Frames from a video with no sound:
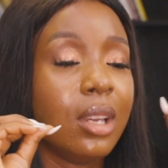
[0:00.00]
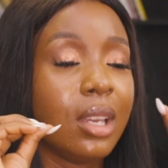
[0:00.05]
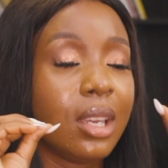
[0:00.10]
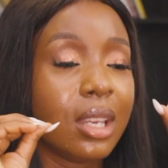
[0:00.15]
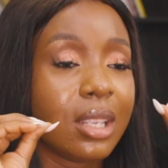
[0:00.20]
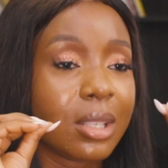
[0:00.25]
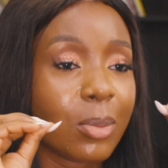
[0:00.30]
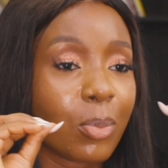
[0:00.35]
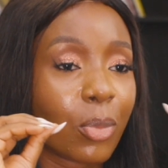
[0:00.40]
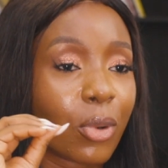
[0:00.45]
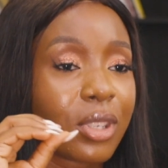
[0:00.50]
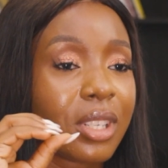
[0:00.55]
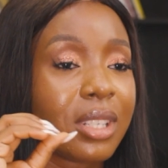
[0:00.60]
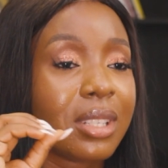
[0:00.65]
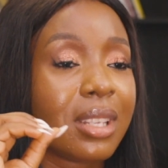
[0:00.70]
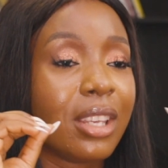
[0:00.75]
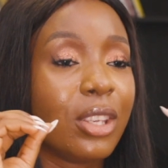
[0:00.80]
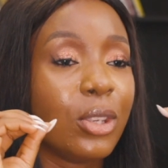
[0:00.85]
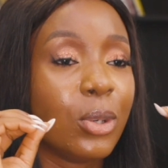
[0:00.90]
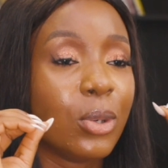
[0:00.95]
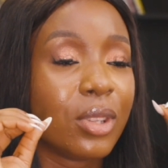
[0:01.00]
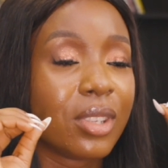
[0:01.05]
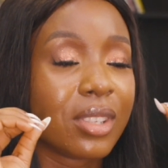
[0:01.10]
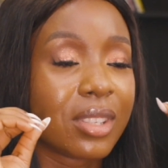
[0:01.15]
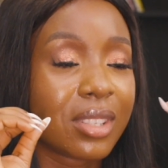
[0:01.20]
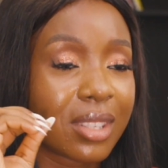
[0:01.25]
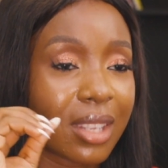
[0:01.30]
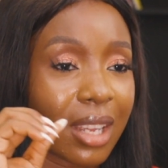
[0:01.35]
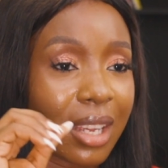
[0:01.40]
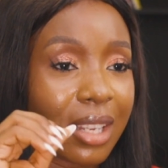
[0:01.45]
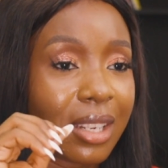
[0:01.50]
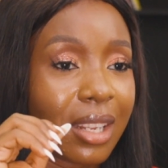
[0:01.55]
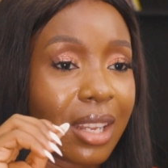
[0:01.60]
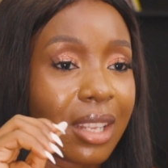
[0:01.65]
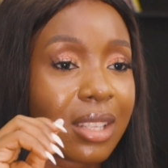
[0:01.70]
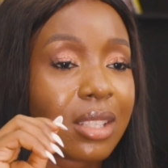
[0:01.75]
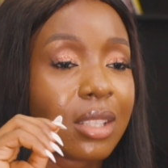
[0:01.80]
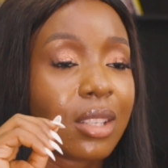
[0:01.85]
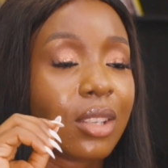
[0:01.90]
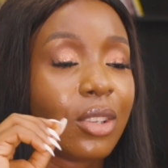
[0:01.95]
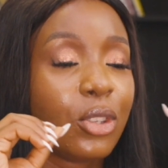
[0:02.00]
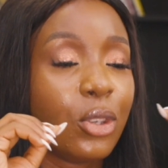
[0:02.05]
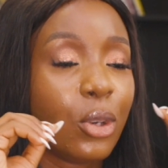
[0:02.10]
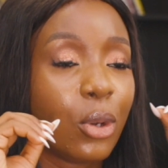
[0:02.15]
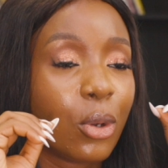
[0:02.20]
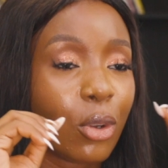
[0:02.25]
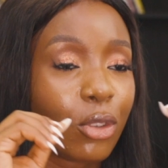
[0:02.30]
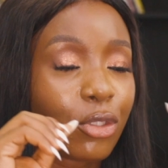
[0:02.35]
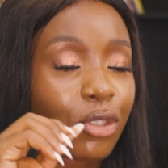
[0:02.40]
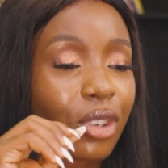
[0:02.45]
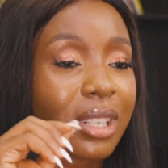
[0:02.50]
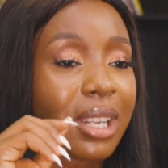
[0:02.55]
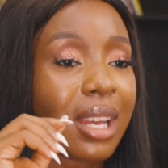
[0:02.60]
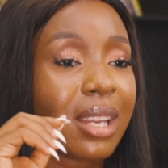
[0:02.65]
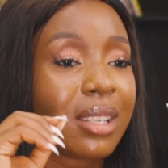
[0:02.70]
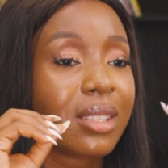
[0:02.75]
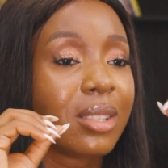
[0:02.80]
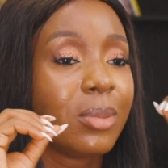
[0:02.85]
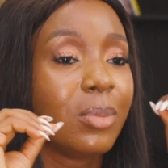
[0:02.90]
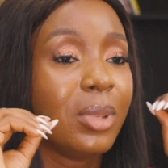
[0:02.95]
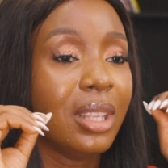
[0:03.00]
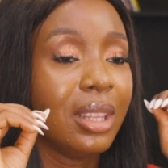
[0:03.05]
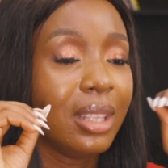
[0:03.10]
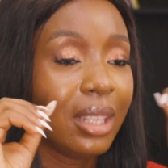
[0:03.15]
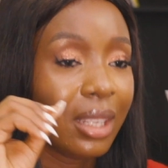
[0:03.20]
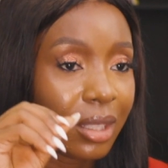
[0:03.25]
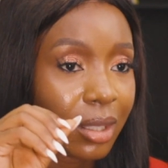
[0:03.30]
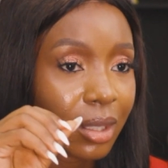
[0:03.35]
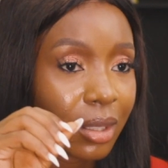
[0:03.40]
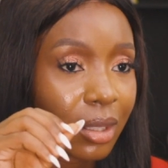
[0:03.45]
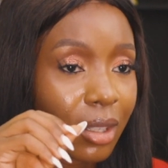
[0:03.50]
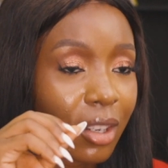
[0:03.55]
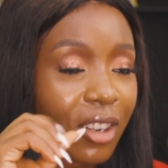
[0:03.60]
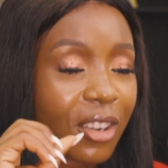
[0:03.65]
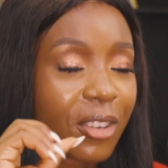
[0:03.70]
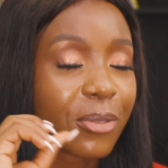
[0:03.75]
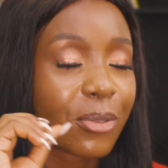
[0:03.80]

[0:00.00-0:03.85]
it's important that you understand that your contract has to be legal